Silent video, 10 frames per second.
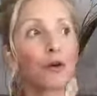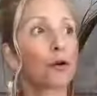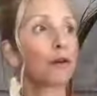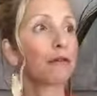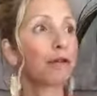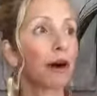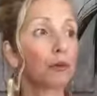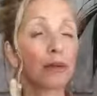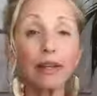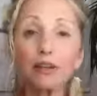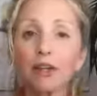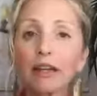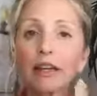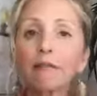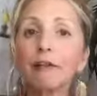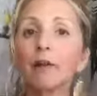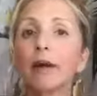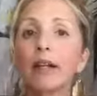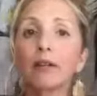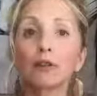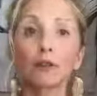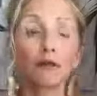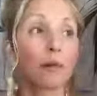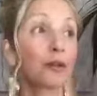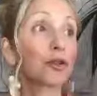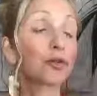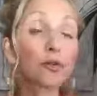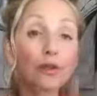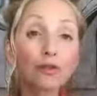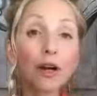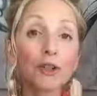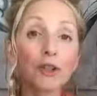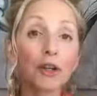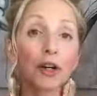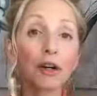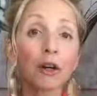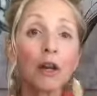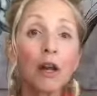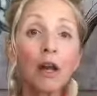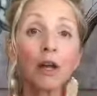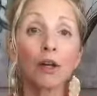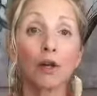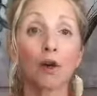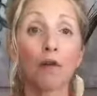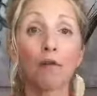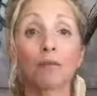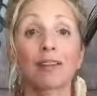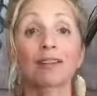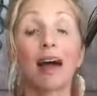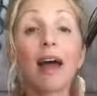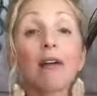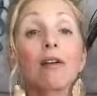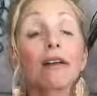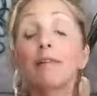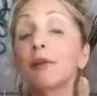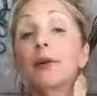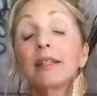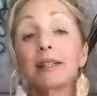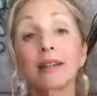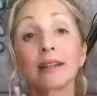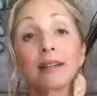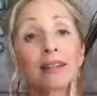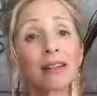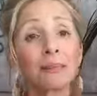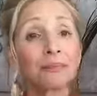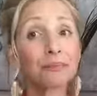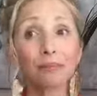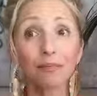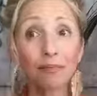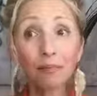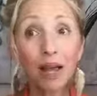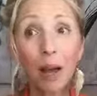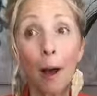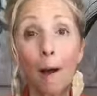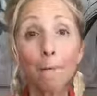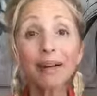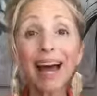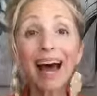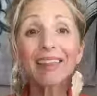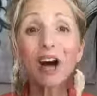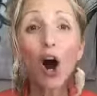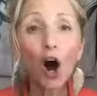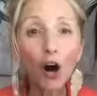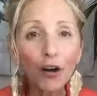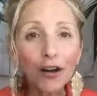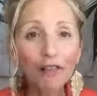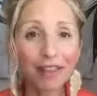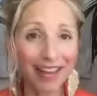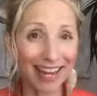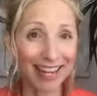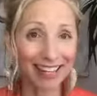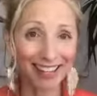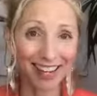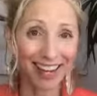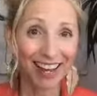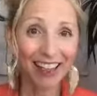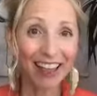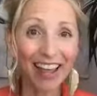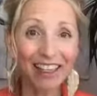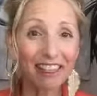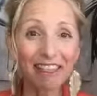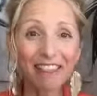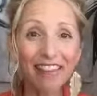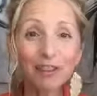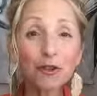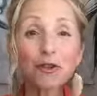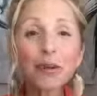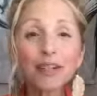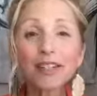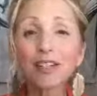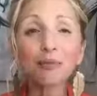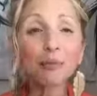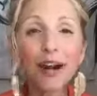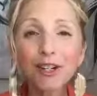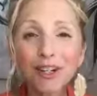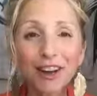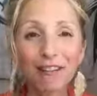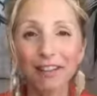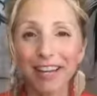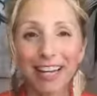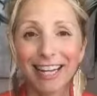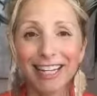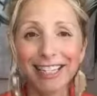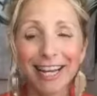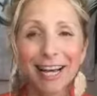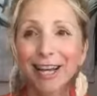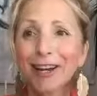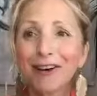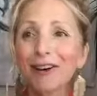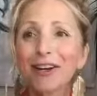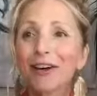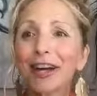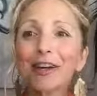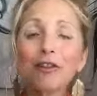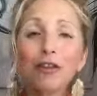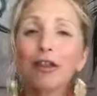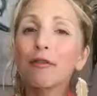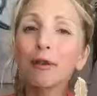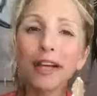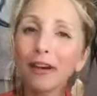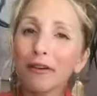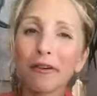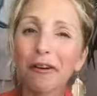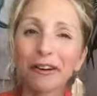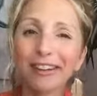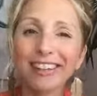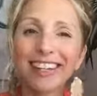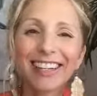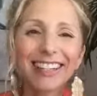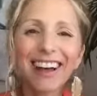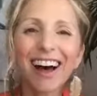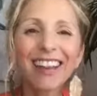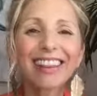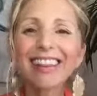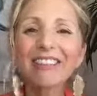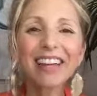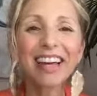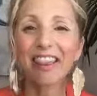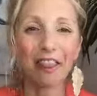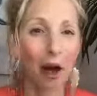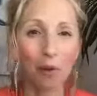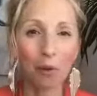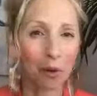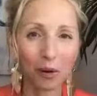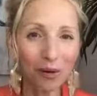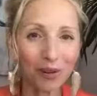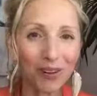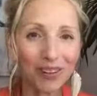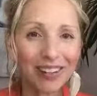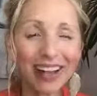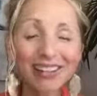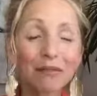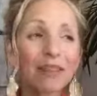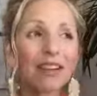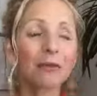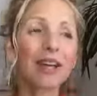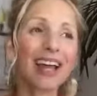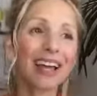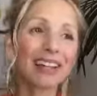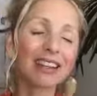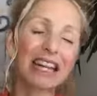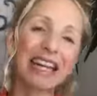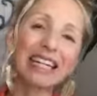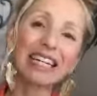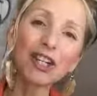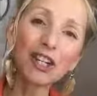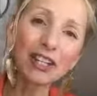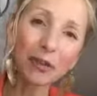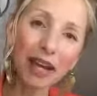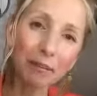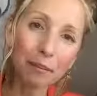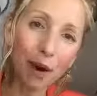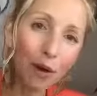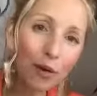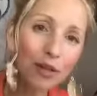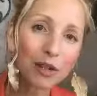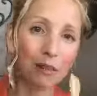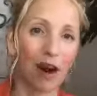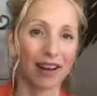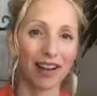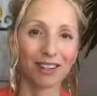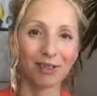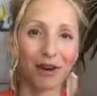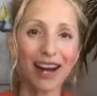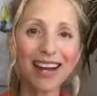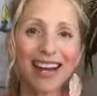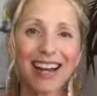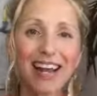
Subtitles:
or from religious influence or from our school structure, or from societal influences. But at the heart of things, like at the truest expression of things, your inner 3-year-old is not living in that world. That's something that we get, the conditions that we get imposed upon us, right?